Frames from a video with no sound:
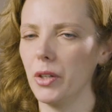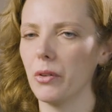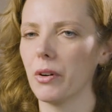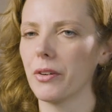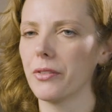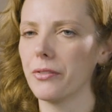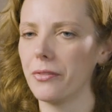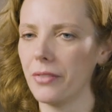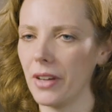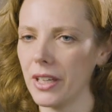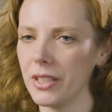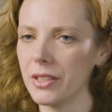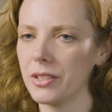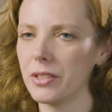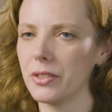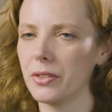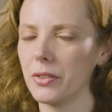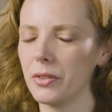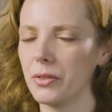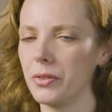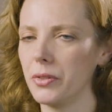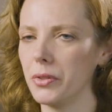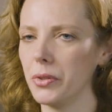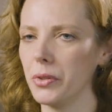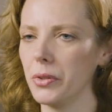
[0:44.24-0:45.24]
you are
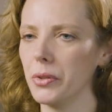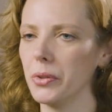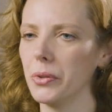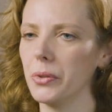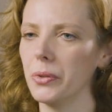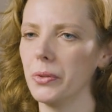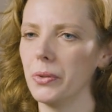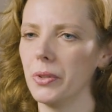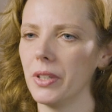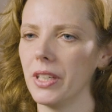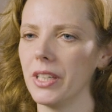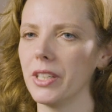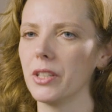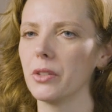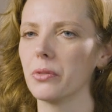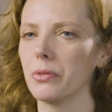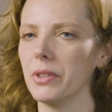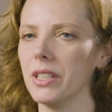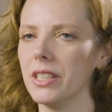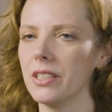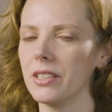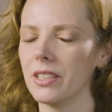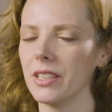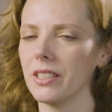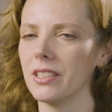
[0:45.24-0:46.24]
faced to
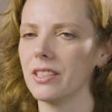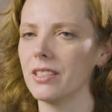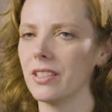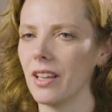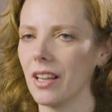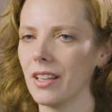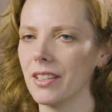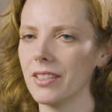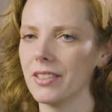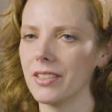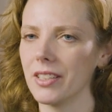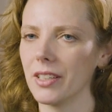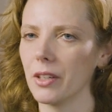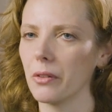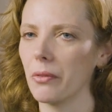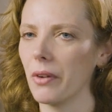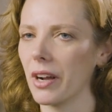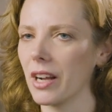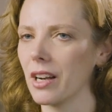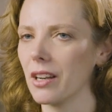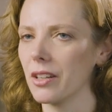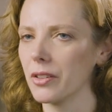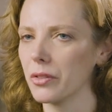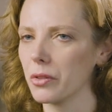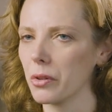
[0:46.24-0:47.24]
increasing challenging
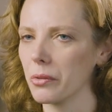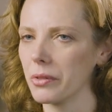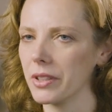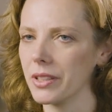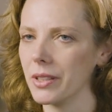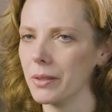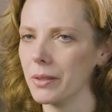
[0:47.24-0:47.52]
regulatory